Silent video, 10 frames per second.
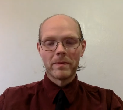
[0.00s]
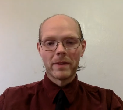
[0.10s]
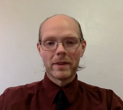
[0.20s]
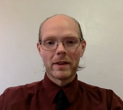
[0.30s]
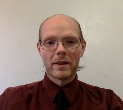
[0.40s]

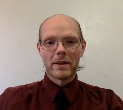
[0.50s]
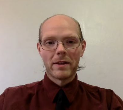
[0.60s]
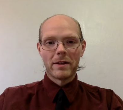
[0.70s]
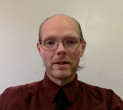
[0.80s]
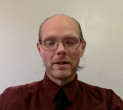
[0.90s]

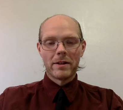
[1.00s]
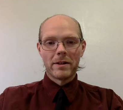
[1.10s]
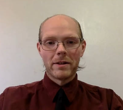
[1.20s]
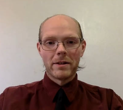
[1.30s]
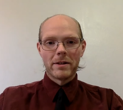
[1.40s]

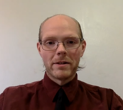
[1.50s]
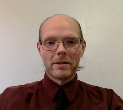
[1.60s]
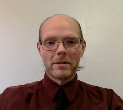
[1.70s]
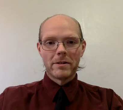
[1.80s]
Nothing is said.